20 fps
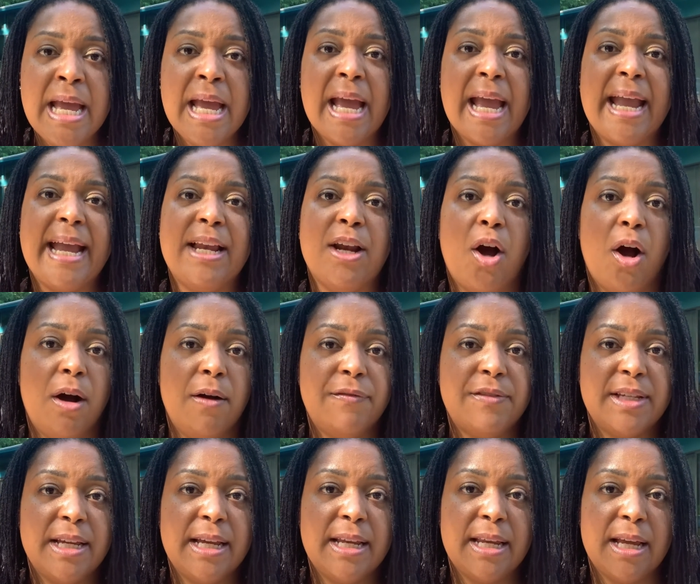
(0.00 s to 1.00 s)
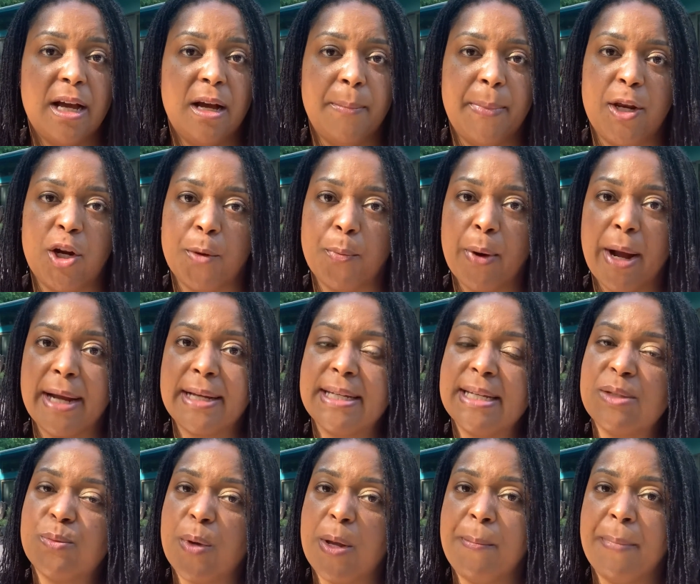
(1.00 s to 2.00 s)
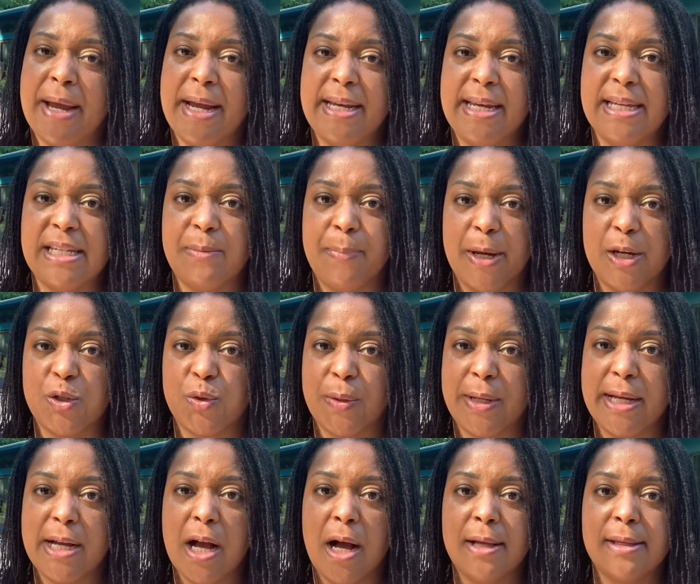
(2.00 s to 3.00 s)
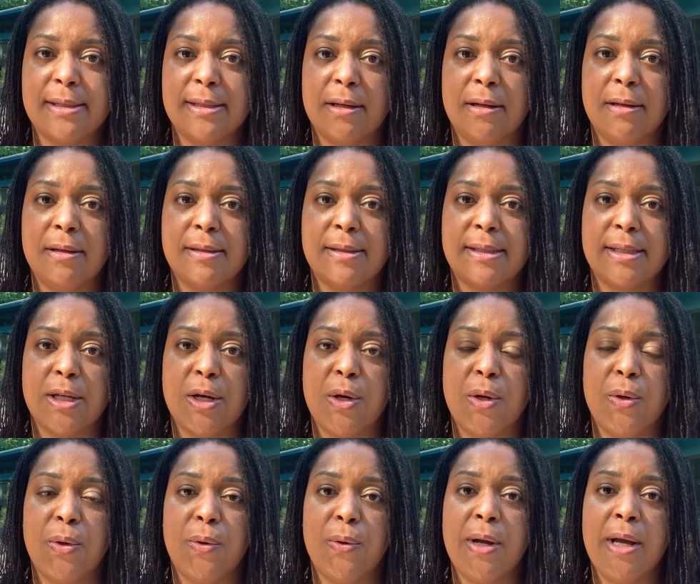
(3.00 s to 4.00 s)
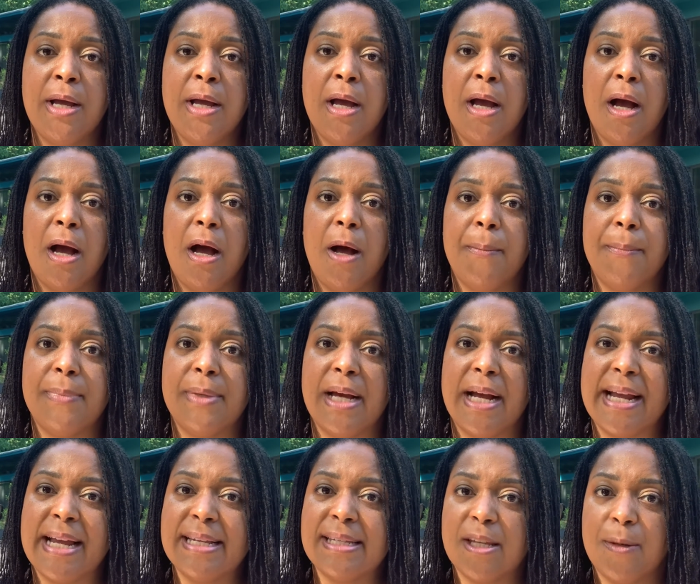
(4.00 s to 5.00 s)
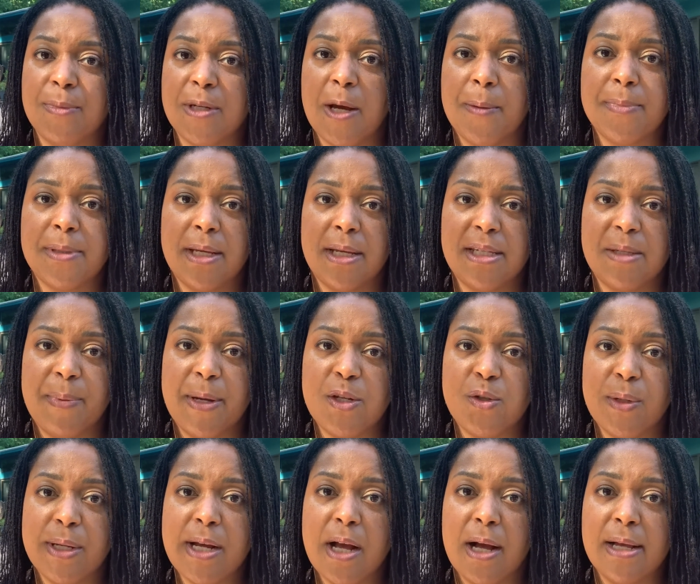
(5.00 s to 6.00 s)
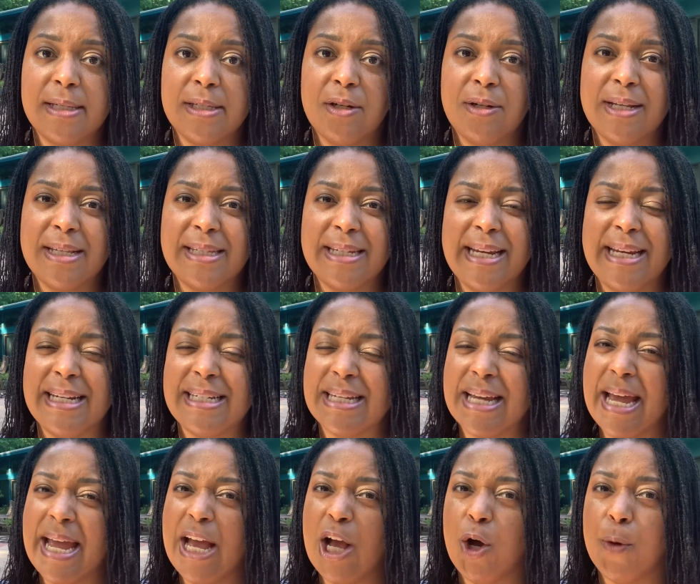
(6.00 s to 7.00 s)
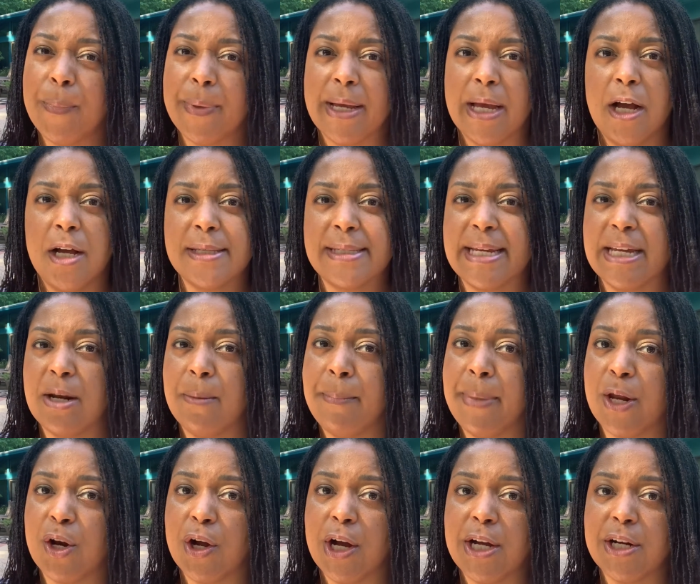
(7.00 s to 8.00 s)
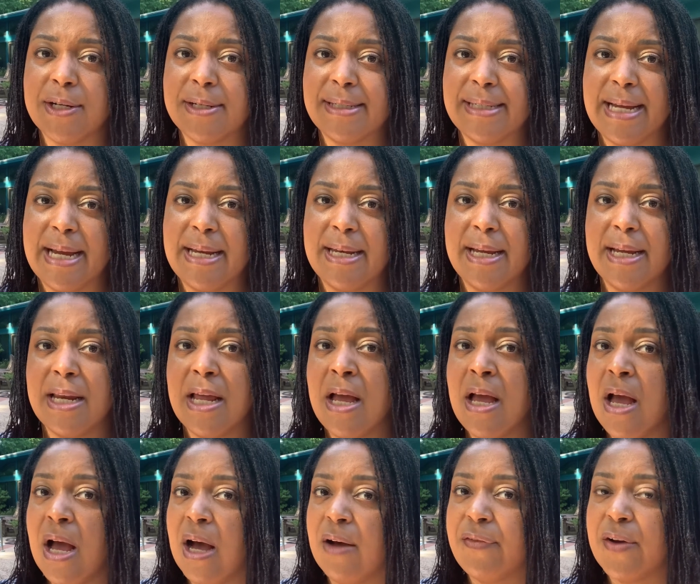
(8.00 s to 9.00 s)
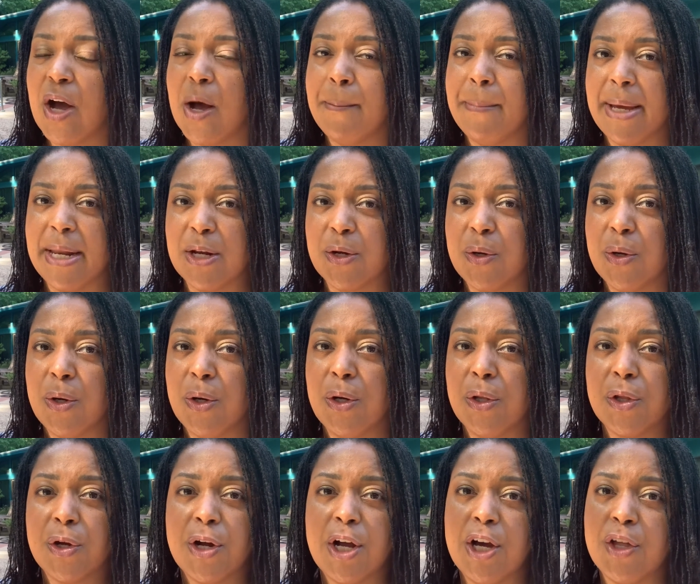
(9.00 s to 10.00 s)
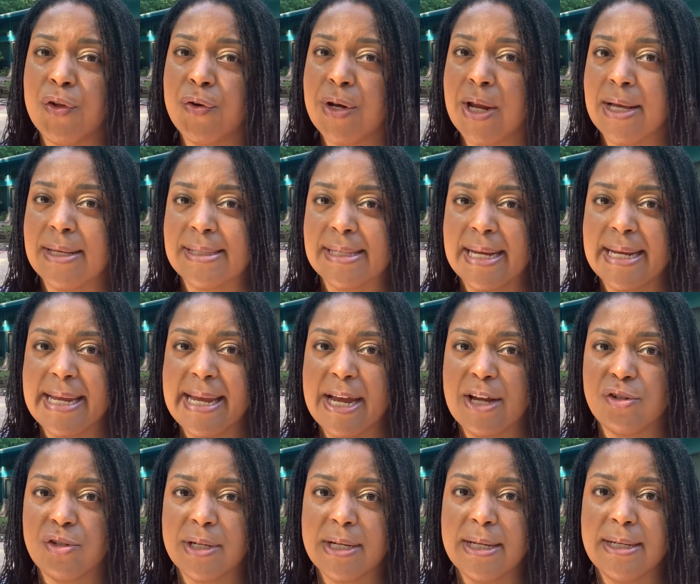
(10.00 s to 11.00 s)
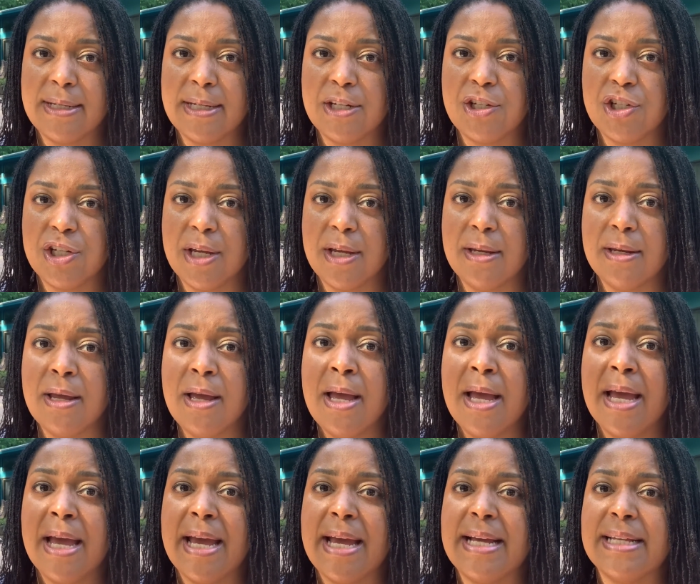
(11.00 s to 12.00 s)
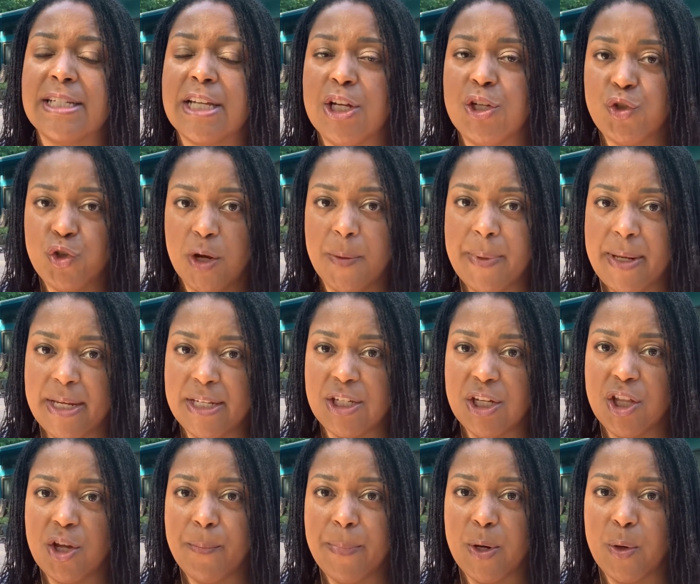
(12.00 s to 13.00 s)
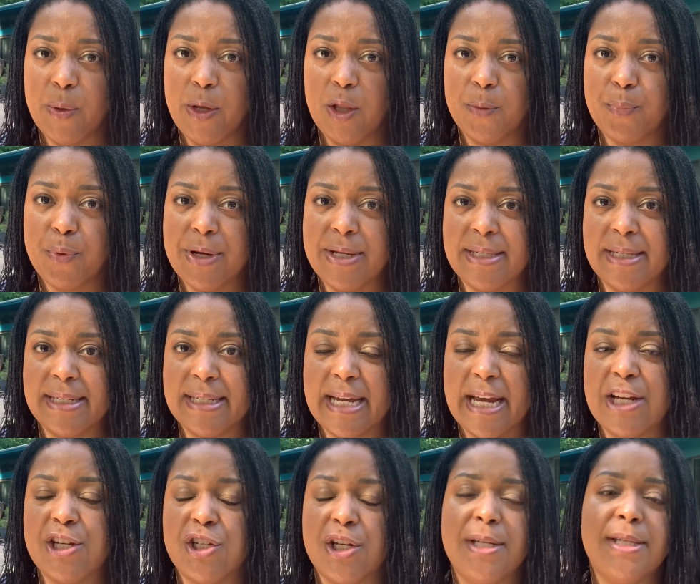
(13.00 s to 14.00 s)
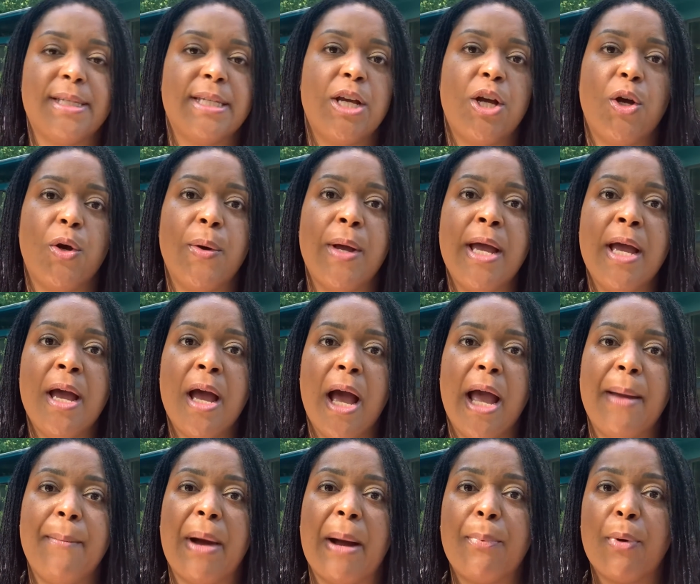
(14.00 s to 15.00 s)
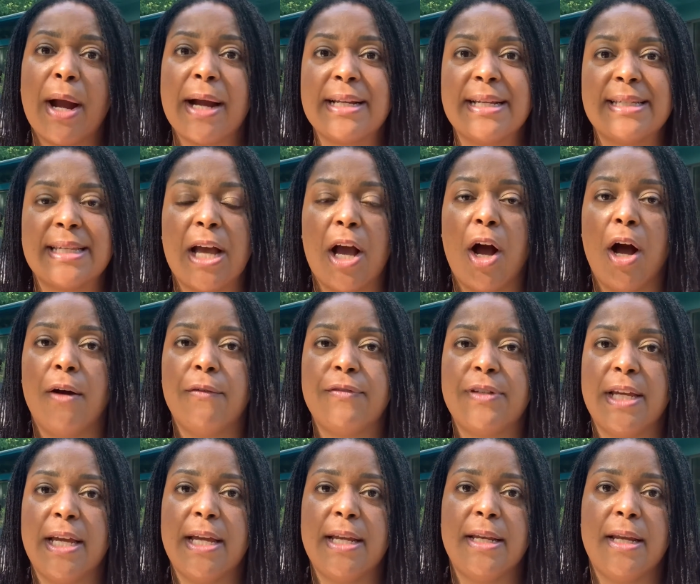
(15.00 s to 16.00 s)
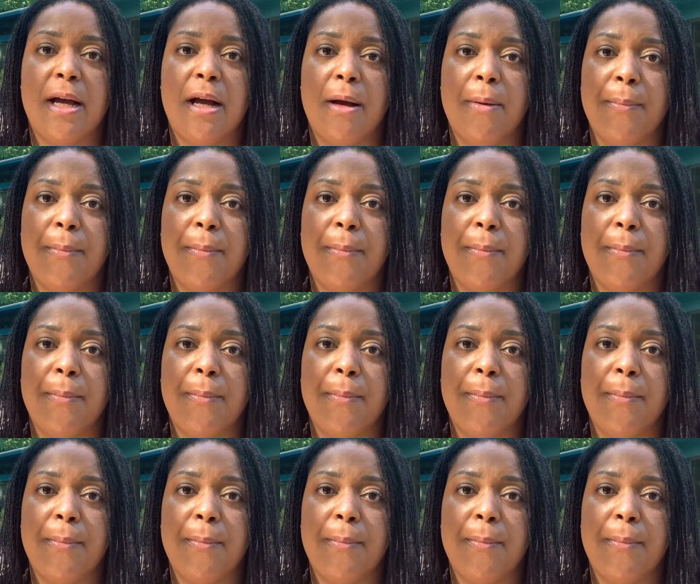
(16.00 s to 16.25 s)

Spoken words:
And often in our practice, we may need specialty consults. So again, sometimes a specialty consult is needed to help us get a better understanding of how a medical or other non-psychiatric condition is contributing to their mental health presentation. So in my practice, I often,